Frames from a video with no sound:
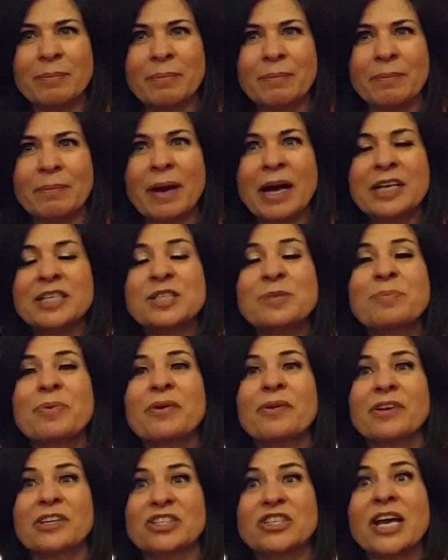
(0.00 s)
my
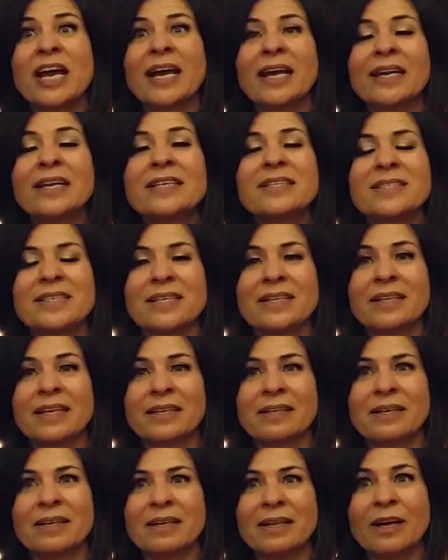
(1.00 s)
spirituality
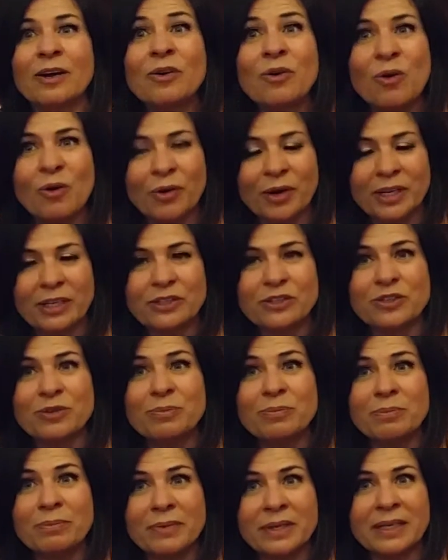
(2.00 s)
that, according to
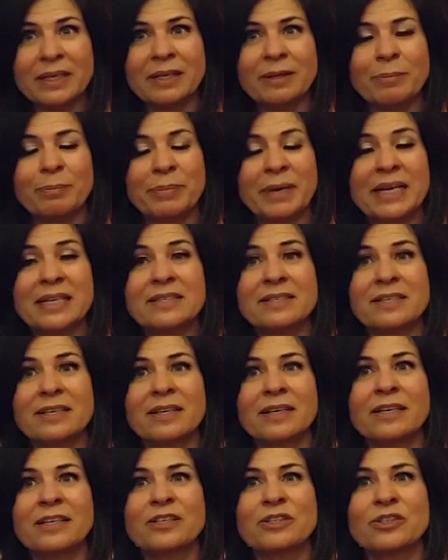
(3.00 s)
me,
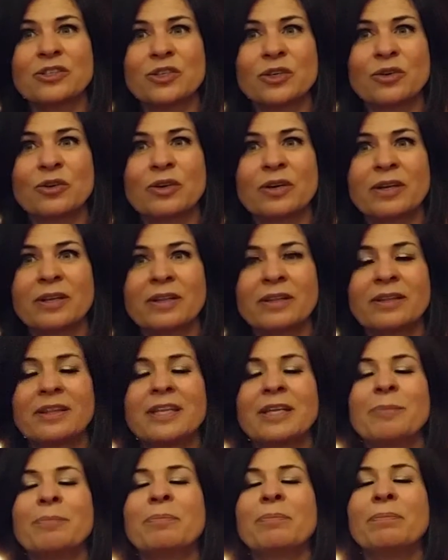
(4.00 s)
basically took
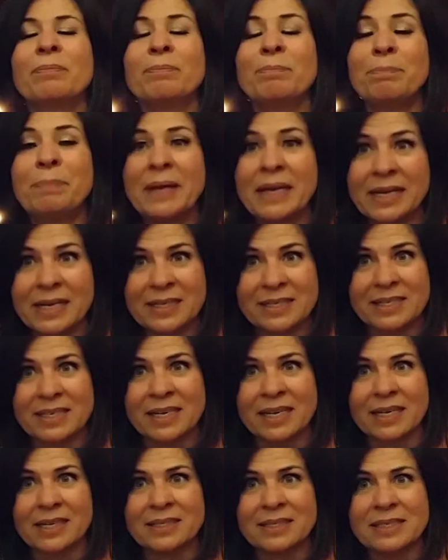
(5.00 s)
the
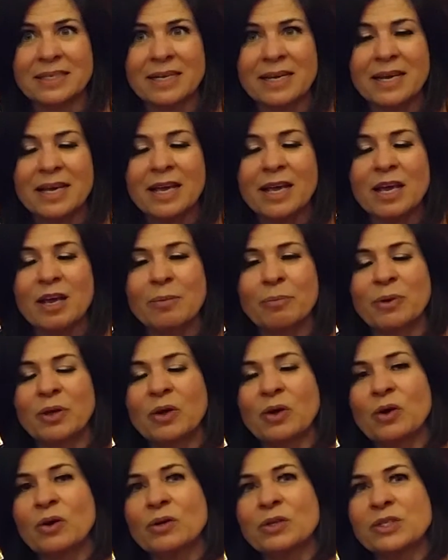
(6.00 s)
biggest hit.
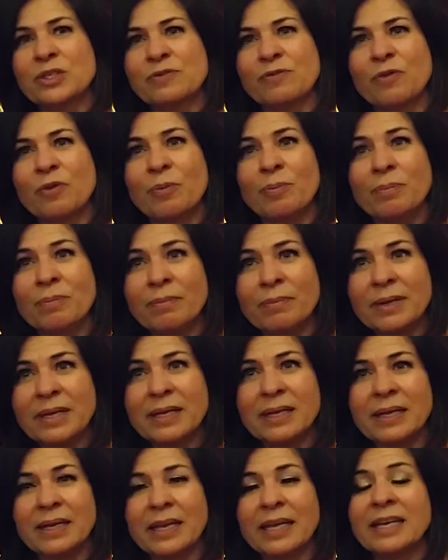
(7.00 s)
Because for
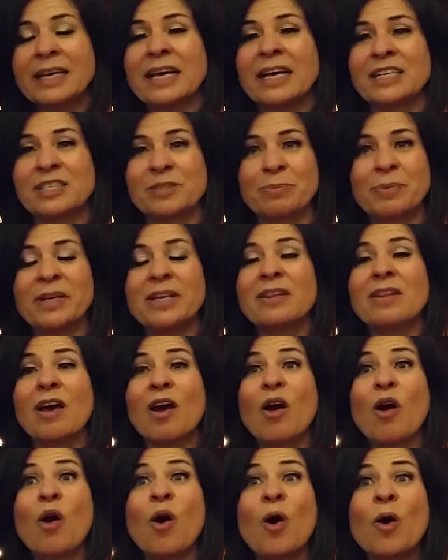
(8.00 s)
me, it has been
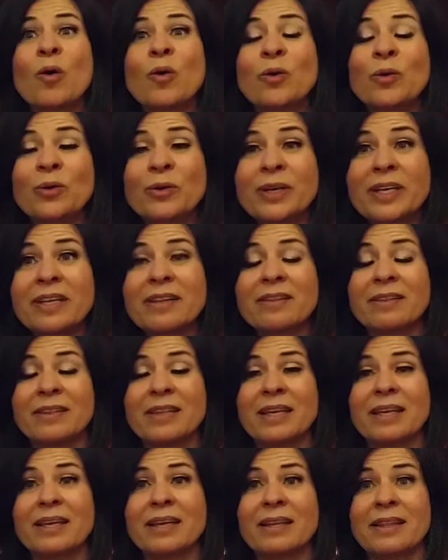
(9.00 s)
the only
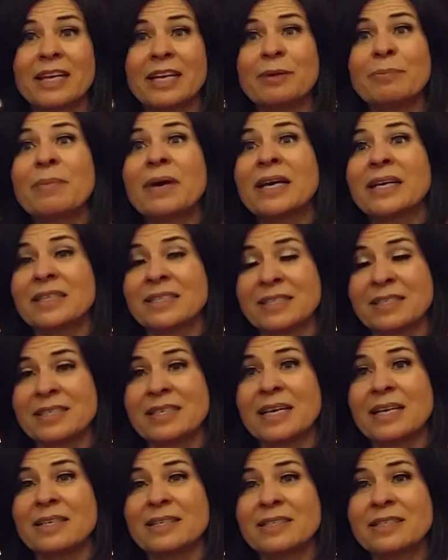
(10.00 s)
thing that made
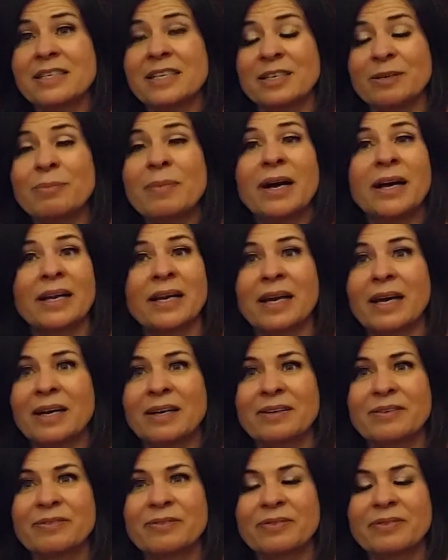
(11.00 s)
sense in my
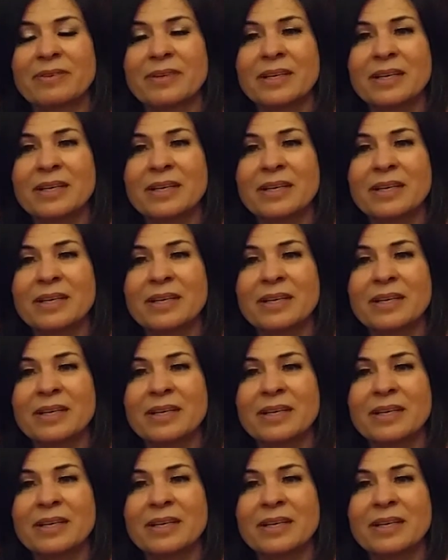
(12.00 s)
life.